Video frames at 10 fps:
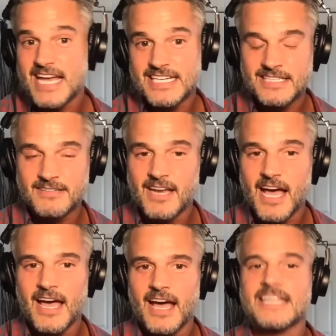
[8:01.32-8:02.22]
didn't
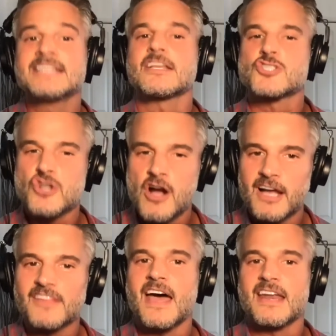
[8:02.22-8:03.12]
I didn't get strong
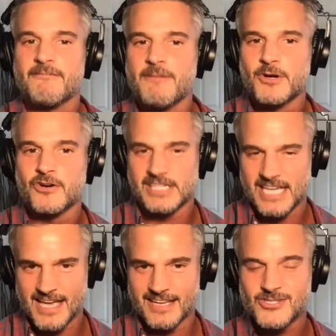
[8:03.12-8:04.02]
at that from an early
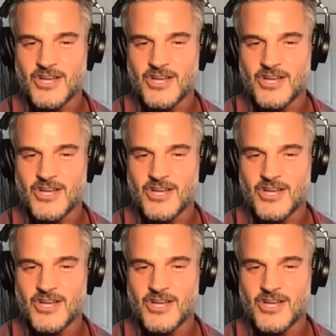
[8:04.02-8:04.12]
age.